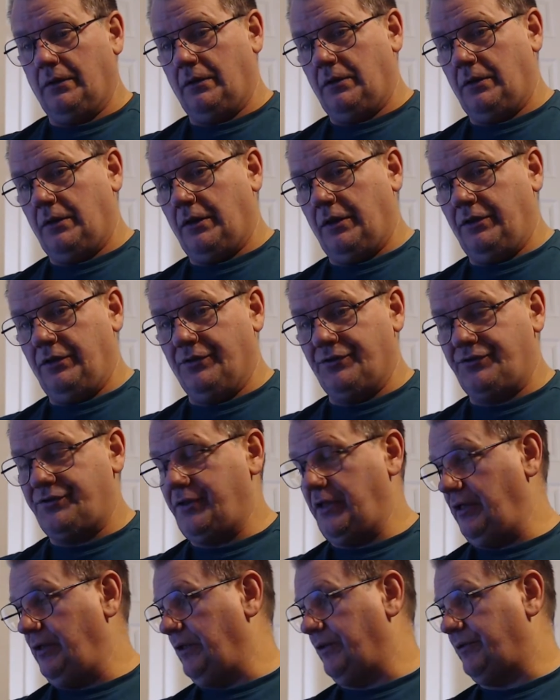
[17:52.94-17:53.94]
And you'll
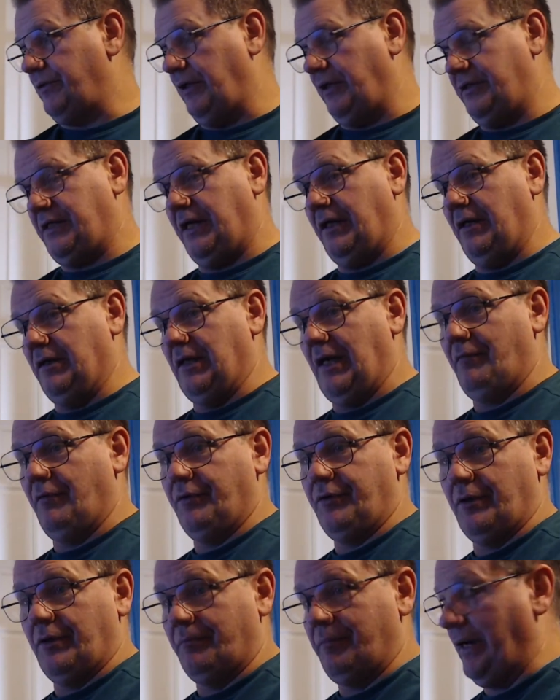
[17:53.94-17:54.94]
see that they say
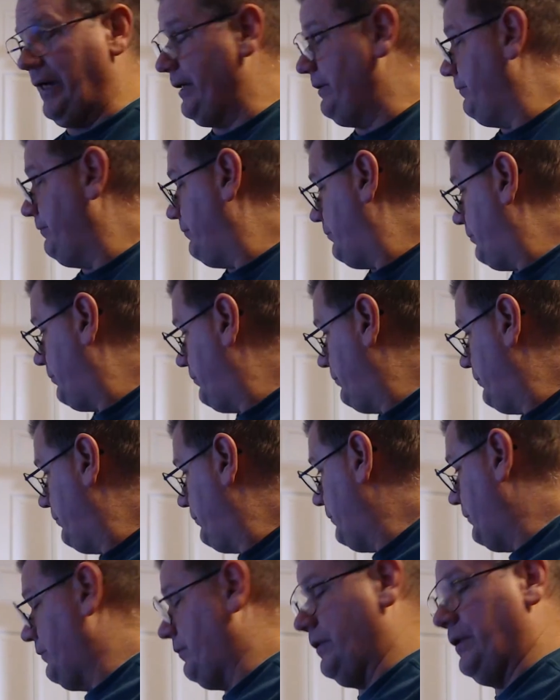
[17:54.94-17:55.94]
level your bed,
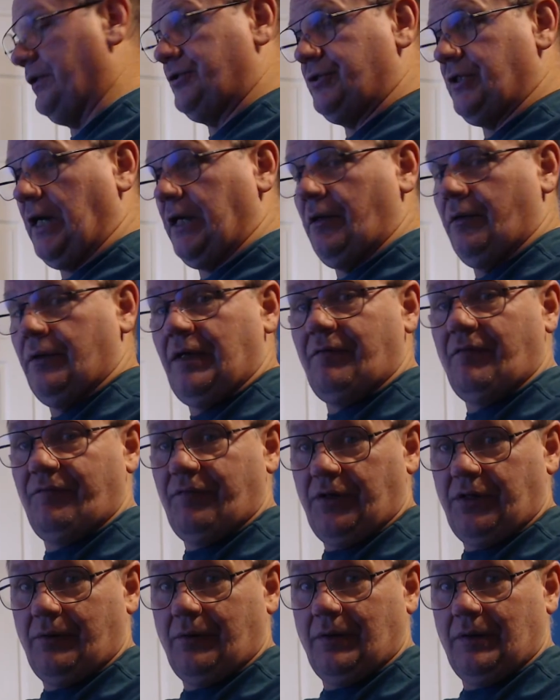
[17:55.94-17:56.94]
which I don't have a
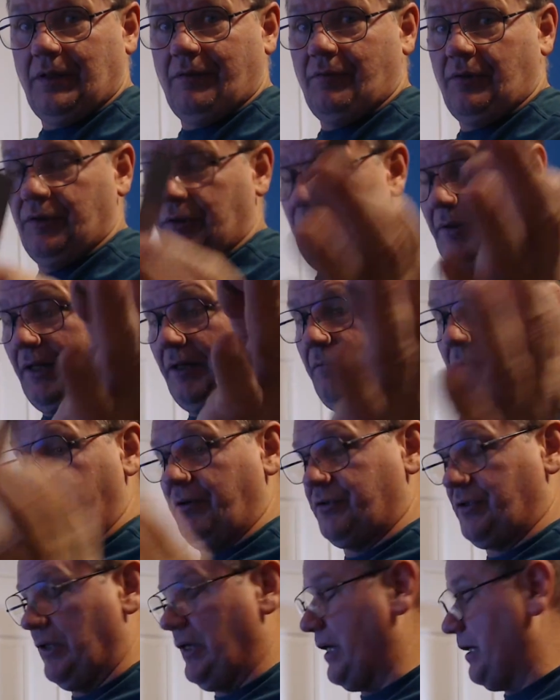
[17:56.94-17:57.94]
video on leveling the bed, but
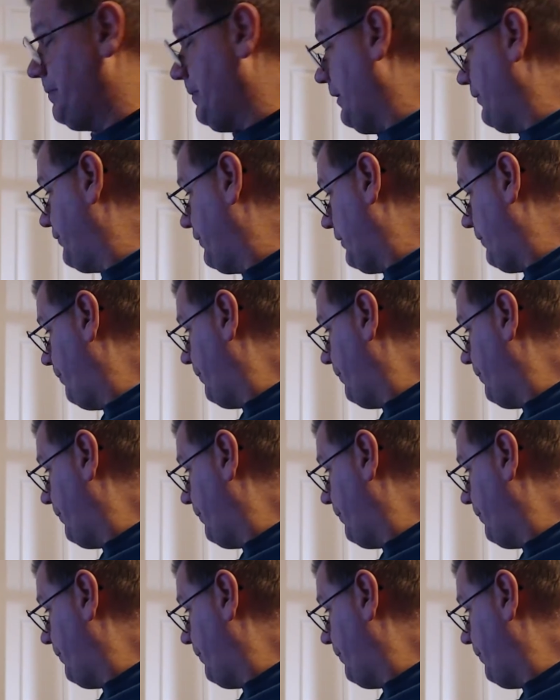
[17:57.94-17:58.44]
there's a lot of them out there.